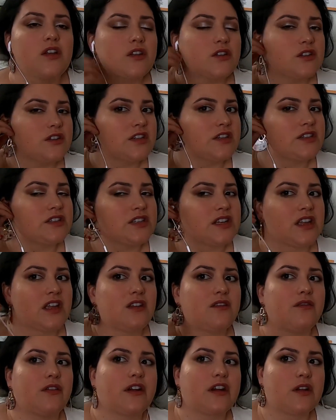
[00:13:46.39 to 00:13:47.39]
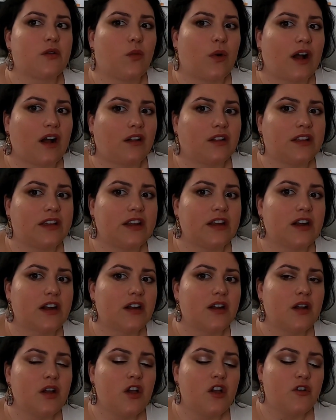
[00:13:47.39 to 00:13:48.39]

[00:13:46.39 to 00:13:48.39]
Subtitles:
She's singing very well here,